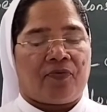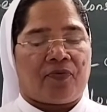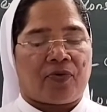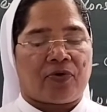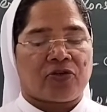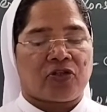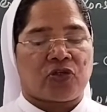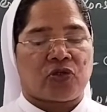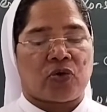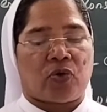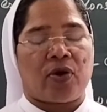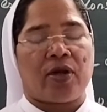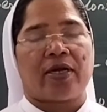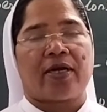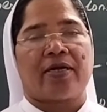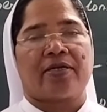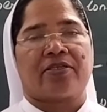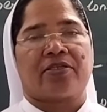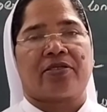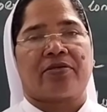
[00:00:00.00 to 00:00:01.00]
for soil
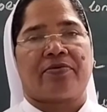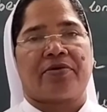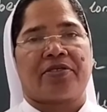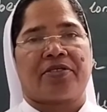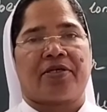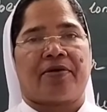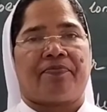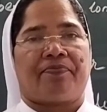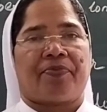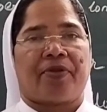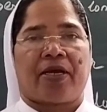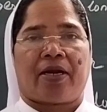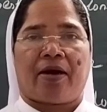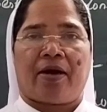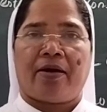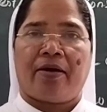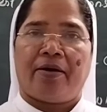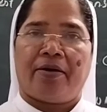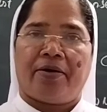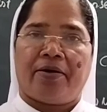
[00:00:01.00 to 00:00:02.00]
conservation. There
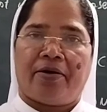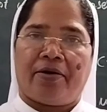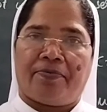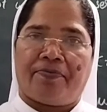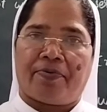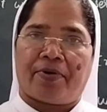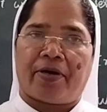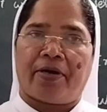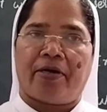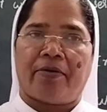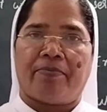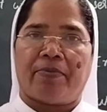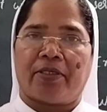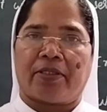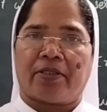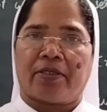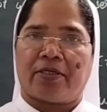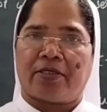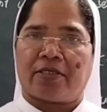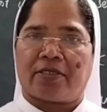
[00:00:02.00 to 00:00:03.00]
are different
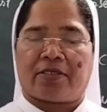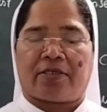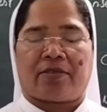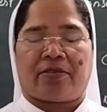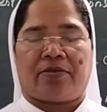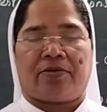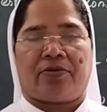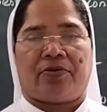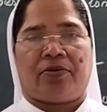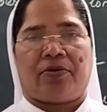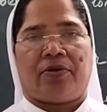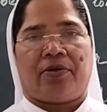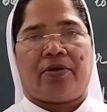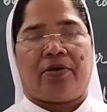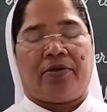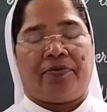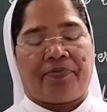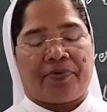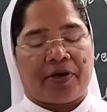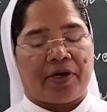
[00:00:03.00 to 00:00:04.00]
methods.
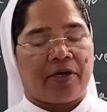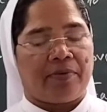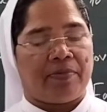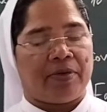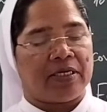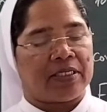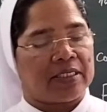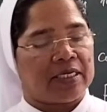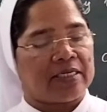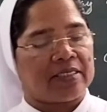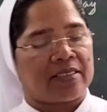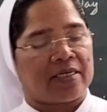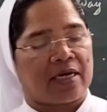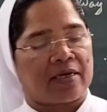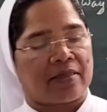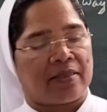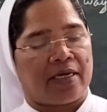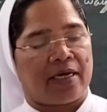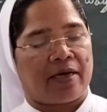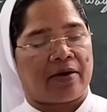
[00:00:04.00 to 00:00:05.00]
Different methods
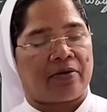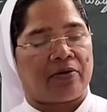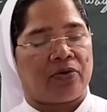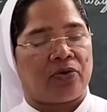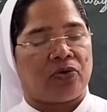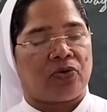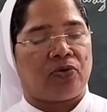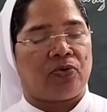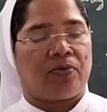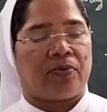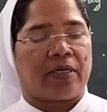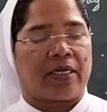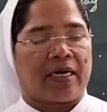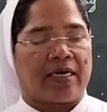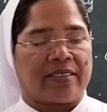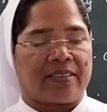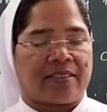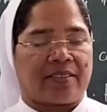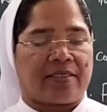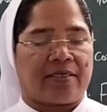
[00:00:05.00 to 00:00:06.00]
are there to
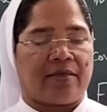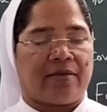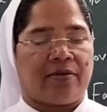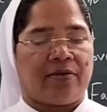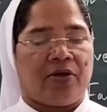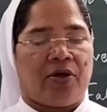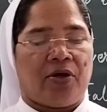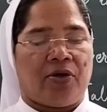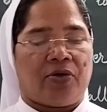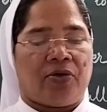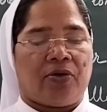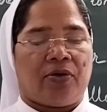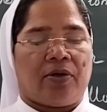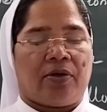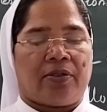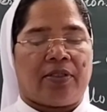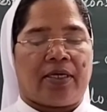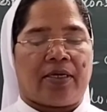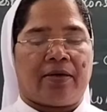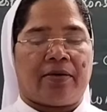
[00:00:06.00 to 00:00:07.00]
conserve
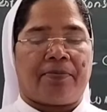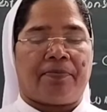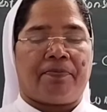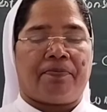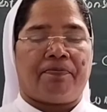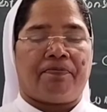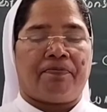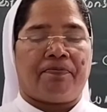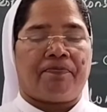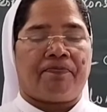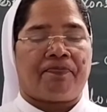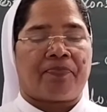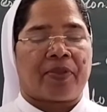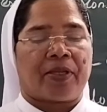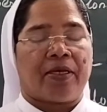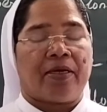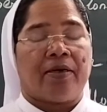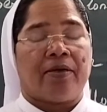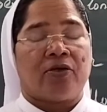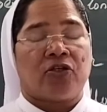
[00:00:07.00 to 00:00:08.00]
the
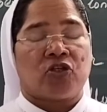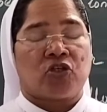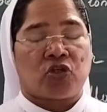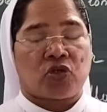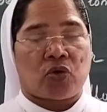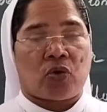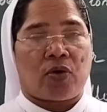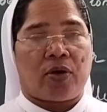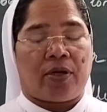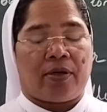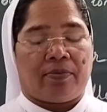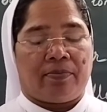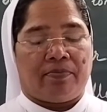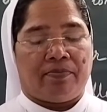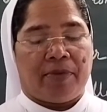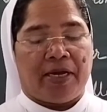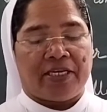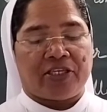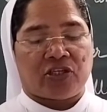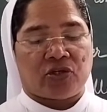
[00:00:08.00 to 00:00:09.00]

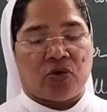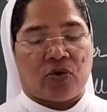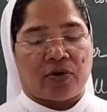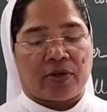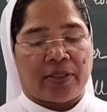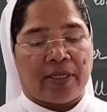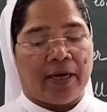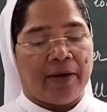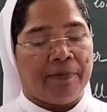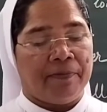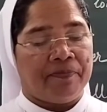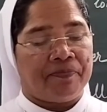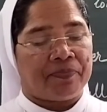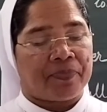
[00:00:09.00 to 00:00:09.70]
soil based on the